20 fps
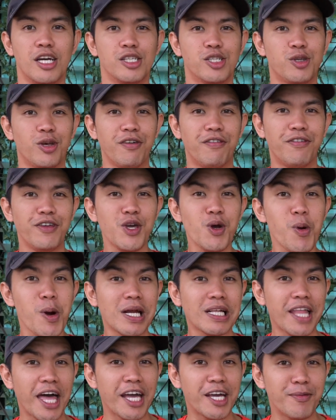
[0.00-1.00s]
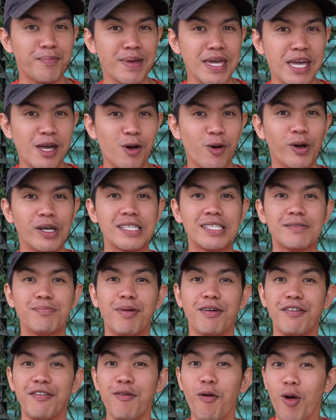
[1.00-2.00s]
So if you are like me who is
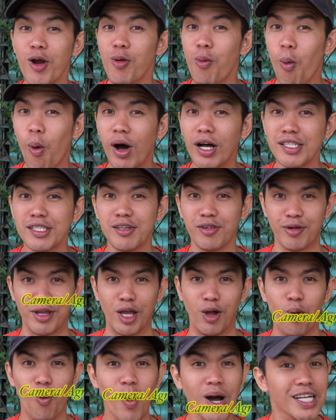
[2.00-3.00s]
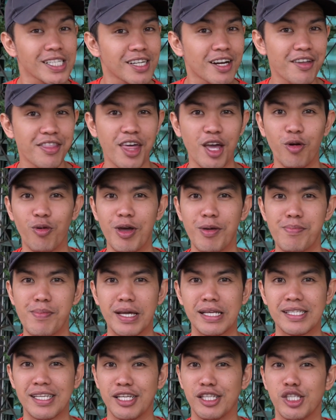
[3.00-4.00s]
before wondering what are the
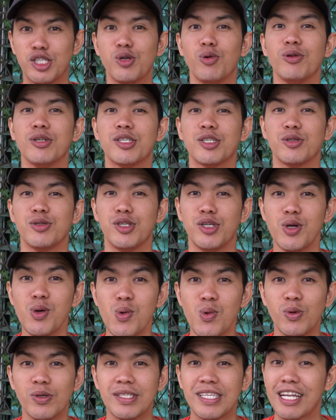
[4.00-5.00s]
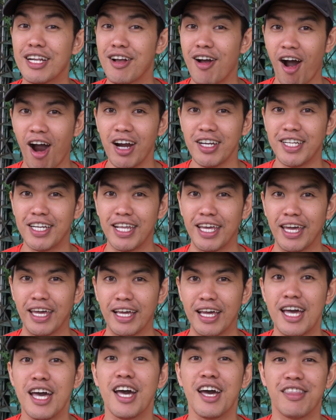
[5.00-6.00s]
equipments and tools to use in
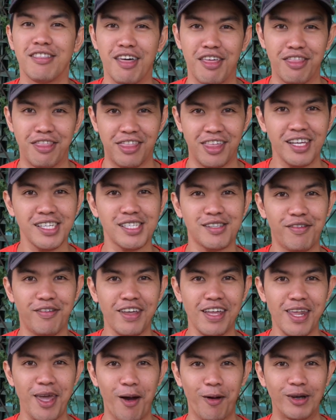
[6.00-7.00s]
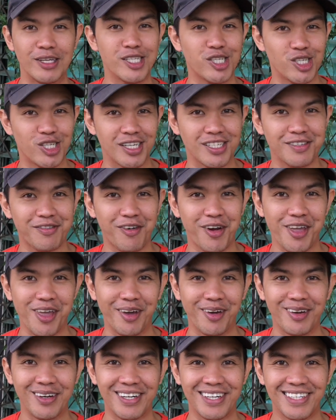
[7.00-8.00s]
gardening, then this video is just for
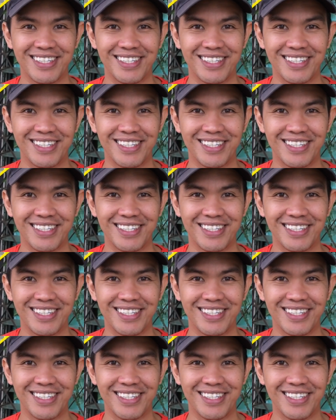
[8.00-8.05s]
you.